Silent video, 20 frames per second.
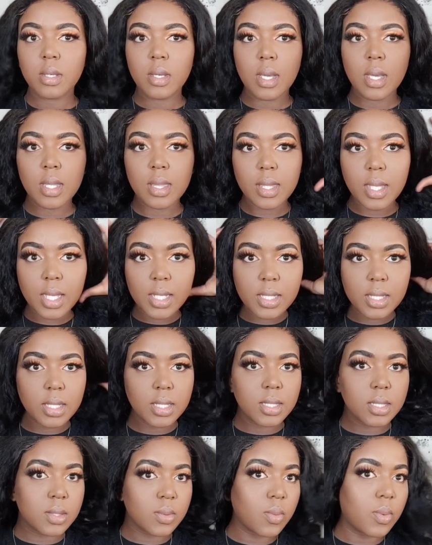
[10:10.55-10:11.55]
and that
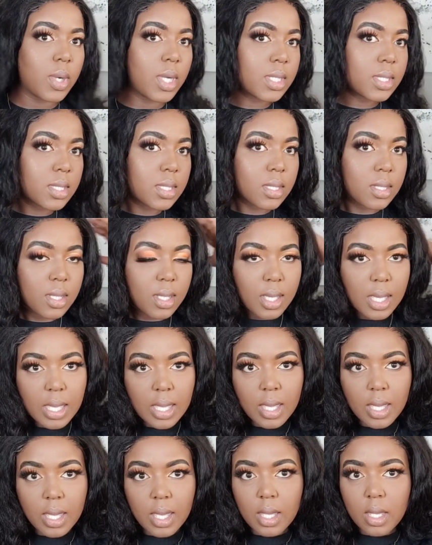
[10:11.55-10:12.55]
is what the
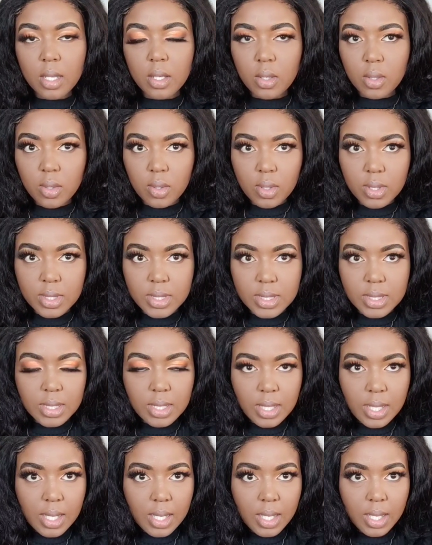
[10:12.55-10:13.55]
hair looks
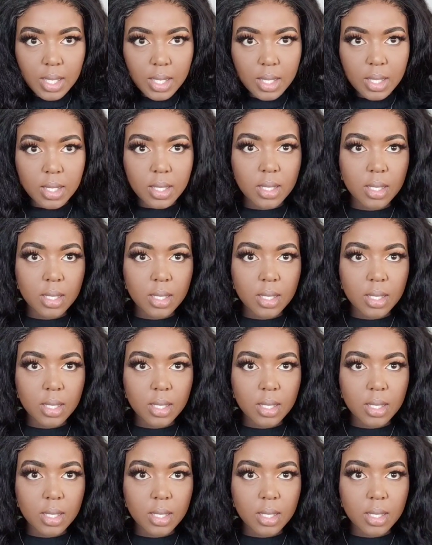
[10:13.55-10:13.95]
like.